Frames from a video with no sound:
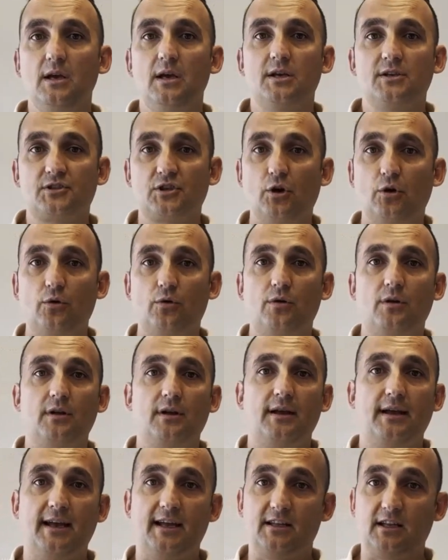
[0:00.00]
So
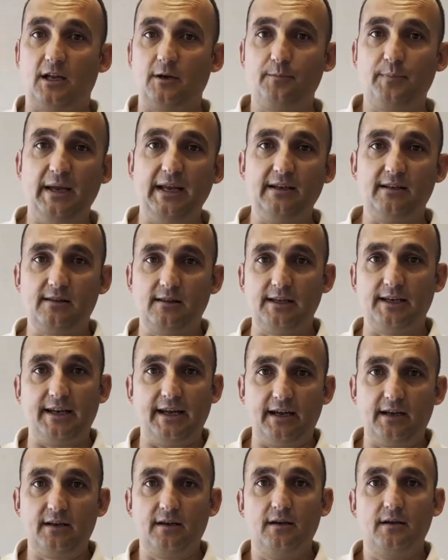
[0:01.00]
at Unpain
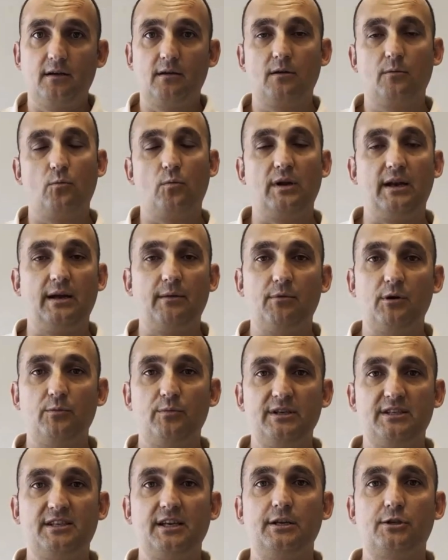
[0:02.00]
Clinic, whenever
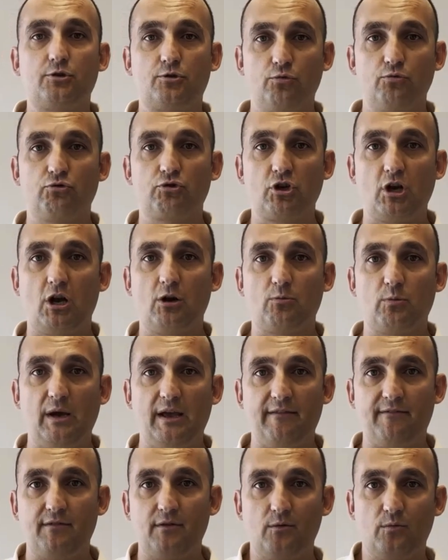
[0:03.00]
we say true
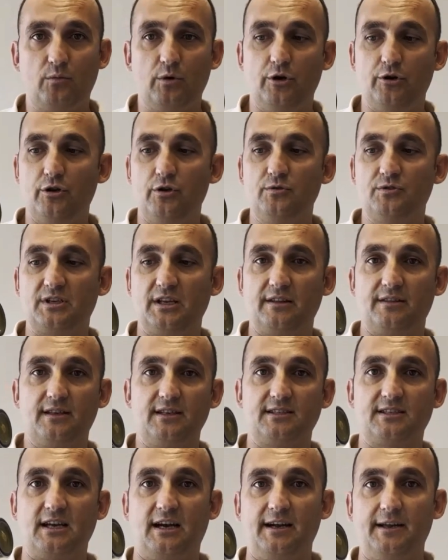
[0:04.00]
shockwave, we're using
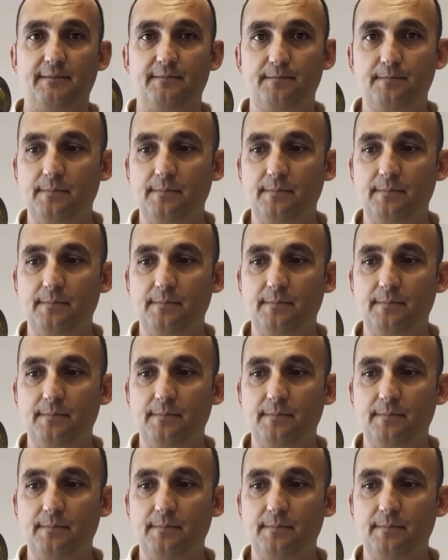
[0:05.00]
this guy.